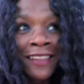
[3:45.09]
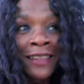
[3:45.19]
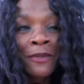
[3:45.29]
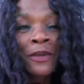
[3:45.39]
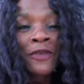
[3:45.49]

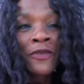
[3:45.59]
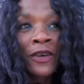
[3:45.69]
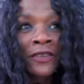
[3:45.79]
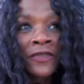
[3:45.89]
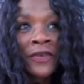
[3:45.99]
they've been
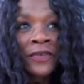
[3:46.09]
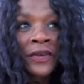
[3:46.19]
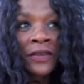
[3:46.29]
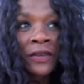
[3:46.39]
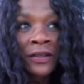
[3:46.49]
involved for a
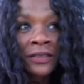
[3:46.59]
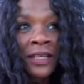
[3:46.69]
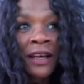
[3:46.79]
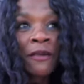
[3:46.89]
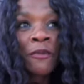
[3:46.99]
very long
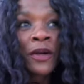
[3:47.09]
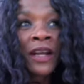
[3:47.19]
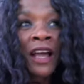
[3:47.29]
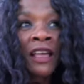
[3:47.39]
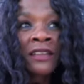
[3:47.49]
time.
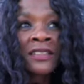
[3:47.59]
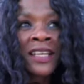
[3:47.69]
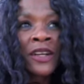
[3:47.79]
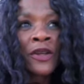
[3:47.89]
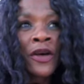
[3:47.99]
But I
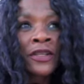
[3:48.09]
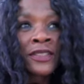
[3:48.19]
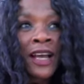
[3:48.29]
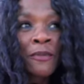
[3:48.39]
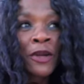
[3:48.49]
said a
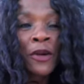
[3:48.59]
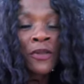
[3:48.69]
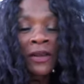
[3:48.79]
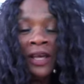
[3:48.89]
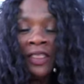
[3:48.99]
long time ago
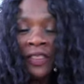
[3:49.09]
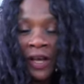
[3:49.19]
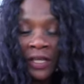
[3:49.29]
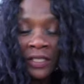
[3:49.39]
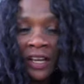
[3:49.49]
that I
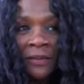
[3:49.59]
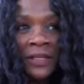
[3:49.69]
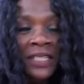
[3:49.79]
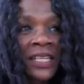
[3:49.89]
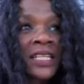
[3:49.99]
thought
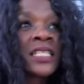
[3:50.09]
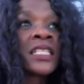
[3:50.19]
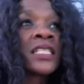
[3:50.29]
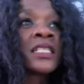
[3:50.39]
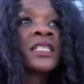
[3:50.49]
Thomas
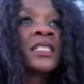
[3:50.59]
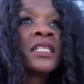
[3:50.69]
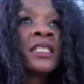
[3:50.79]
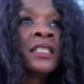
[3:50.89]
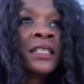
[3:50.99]
Kingston
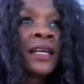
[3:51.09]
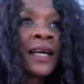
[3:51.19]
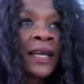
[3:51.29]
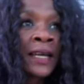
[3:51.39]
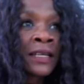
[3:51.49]

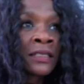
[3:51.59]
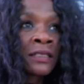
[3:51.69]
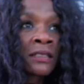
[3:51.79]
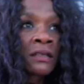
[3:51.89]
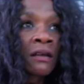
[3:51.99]

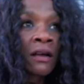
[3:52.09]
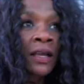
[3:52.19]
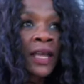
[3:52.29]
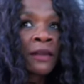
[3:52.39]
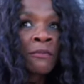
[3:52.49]
and
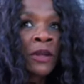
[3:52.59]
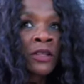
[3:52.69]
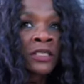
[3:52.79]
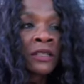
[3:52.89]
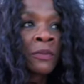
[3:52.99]
Kate
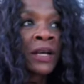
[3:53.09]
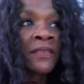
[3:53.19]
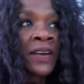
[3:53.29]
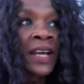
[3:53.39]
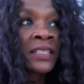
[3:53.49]
Middleton might
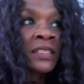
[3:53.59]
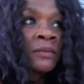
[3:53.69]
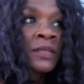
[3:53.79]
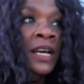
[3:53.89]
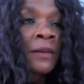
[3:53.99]
have had
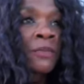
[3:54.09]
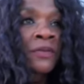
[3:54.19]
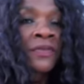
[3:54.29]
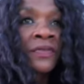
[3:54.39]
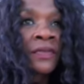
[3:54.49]
some type
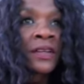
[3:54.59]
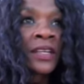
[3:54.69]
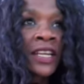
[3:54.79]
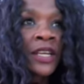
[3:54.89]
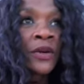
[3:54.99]

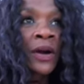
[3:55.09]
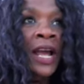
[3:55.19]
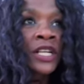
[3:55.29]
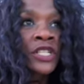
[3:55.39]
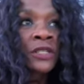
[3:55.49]
of
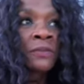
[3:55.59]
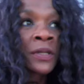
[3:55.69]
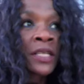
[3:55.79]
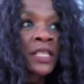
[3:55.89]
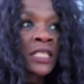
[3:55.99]
interaction
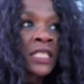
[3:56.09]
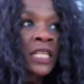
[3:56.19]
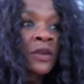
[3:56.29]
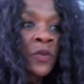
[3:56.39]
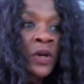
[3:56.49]
because
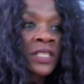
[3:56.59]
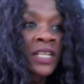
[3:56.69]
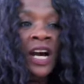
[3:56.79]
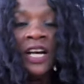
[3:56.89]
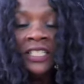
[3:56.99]
he was
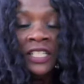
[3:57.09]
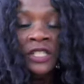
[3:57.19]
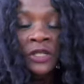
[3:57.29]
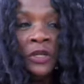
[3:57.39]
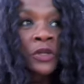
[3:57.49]
a
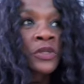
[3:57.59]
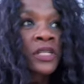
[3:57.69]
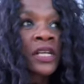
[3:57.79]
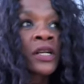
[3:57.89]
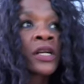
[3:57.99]
hostage
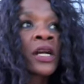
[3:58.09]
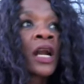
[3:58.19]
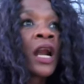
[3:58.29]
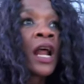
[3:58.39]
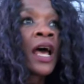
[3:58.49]
negotiator
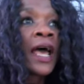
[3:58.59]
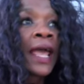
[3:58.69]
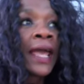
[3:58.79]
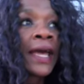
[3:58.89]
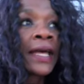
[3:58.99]

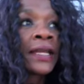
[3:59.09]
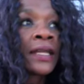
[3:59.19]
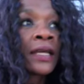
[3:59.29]
and